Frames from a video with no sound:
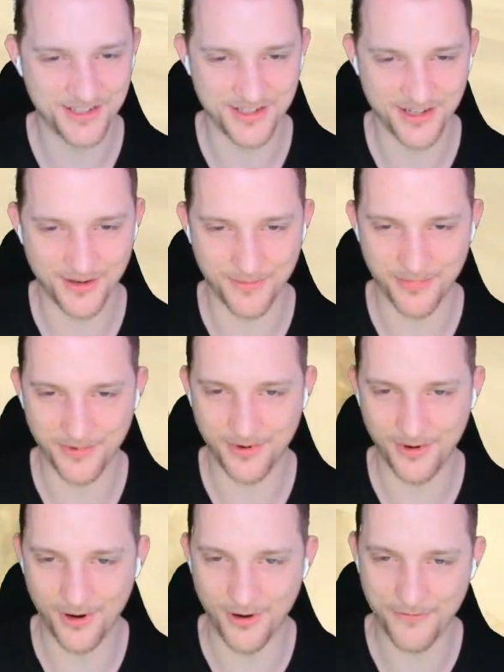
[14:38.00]
Jump
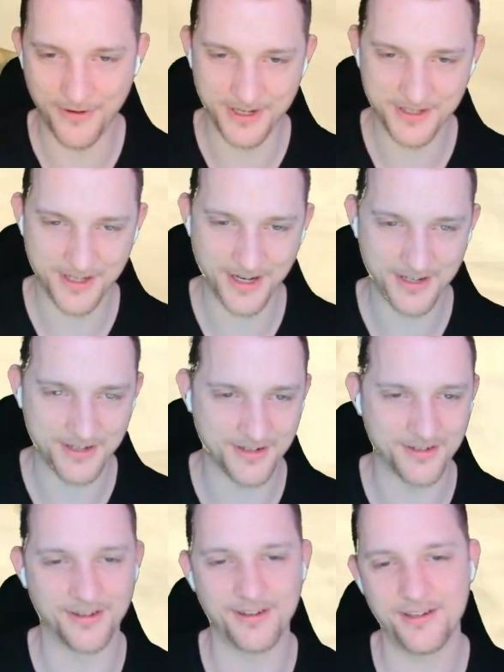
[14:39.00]
off, I said.
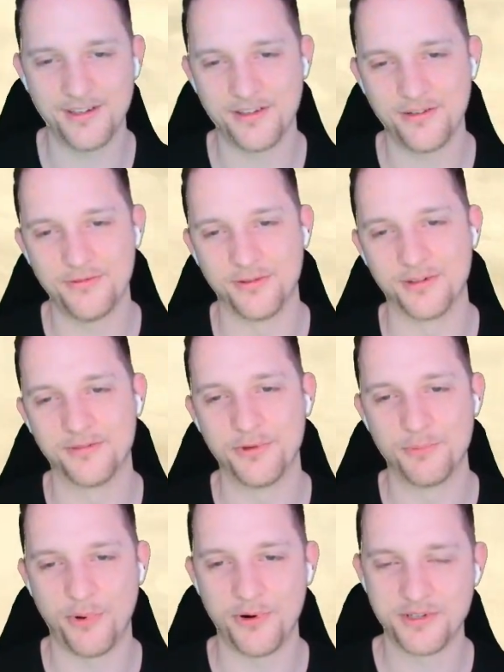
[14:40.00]
Ah, no, we
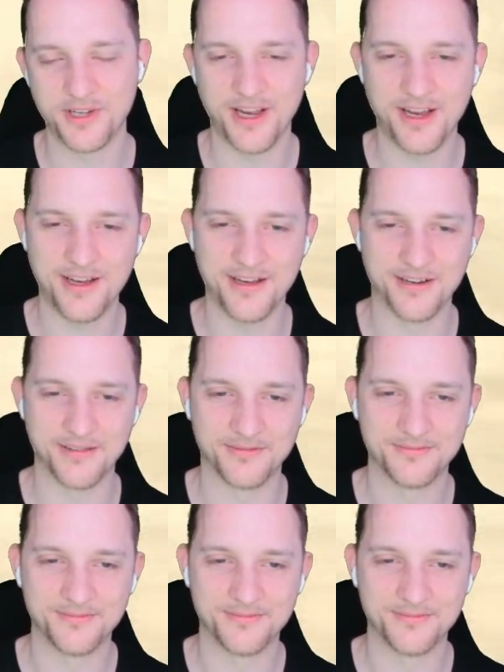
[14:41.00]
bonked again.